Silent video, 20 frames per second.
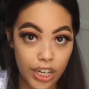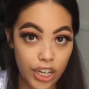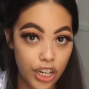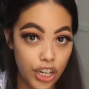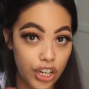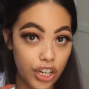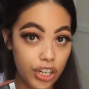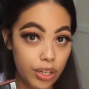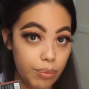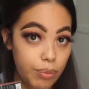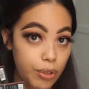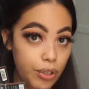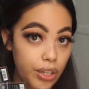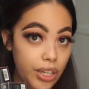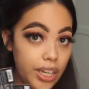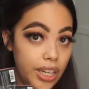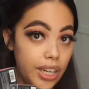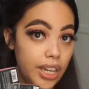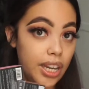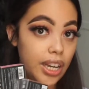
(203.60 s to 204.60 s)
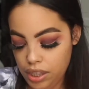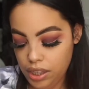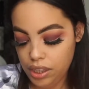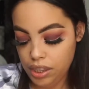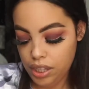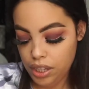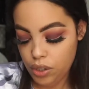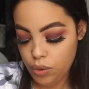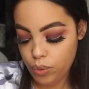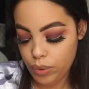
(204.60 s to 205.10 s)
Huda Beauty
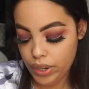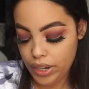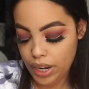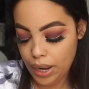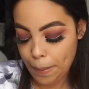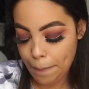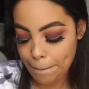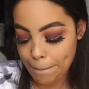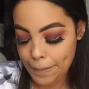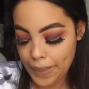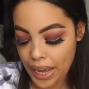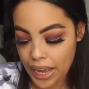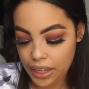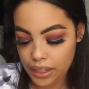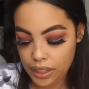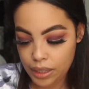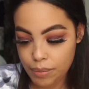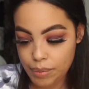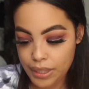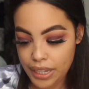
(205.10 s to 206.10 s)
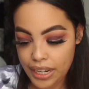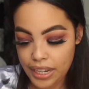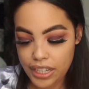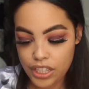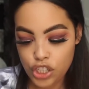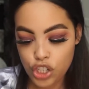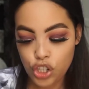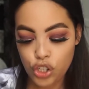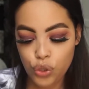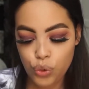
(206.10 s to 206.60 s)
liquid matte lips, and
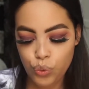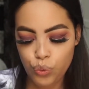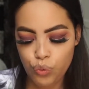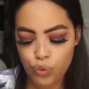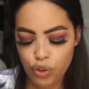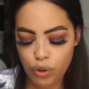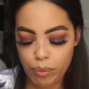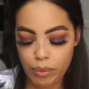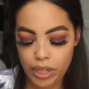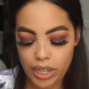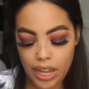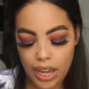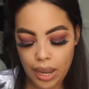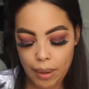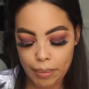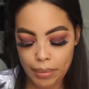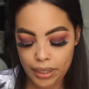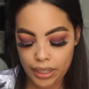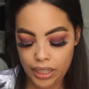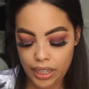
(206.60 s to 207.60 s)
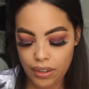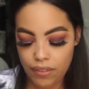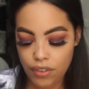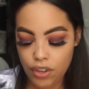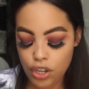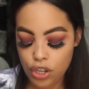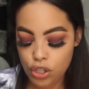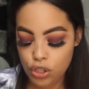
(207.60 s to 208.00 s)
it's her new formula, I believe.